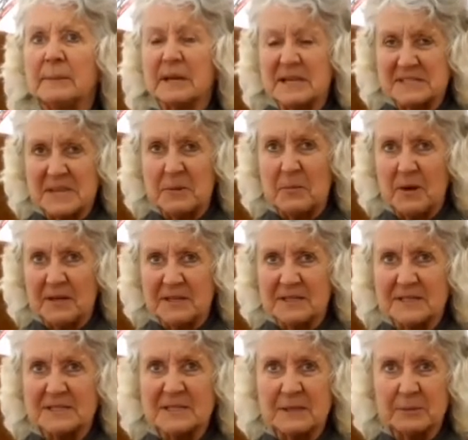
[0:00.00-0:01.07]
because I
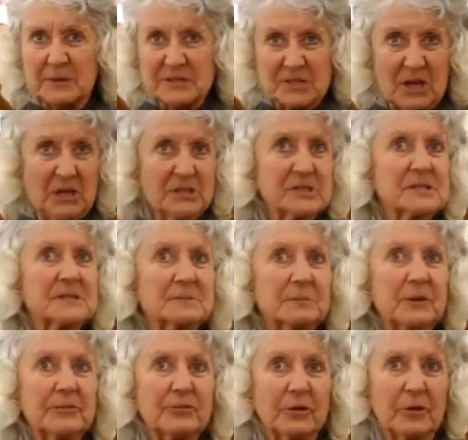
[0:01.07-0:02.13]
wanted to see results
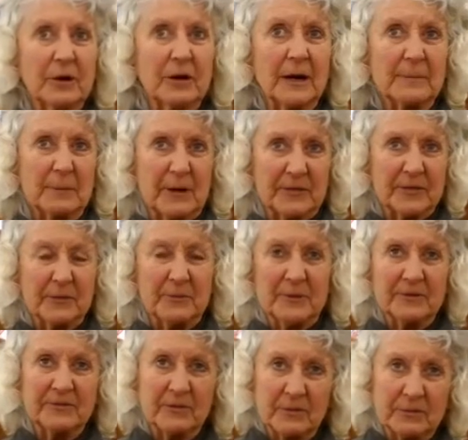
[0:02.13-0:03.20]
before I bought the
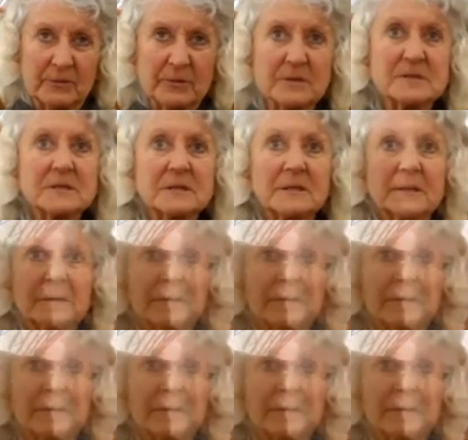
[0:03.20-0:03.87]
one for the horse.